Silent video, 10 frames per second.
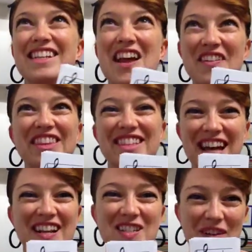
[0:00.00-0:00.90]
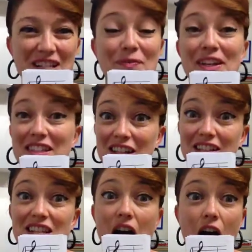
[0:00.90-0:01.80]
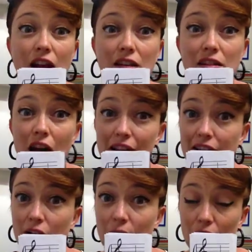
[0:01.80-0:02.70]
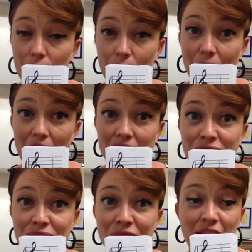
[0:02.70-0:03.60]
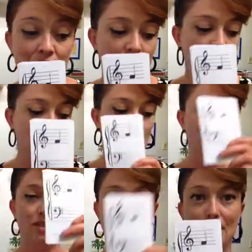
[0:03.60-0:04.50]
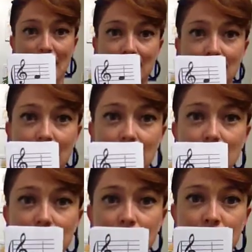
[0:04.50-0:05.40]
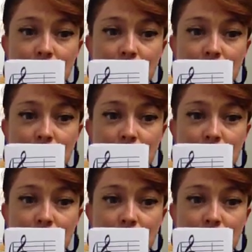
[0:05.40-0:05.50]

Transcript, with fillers: note that's on a space because there's not a line going through it. So spaces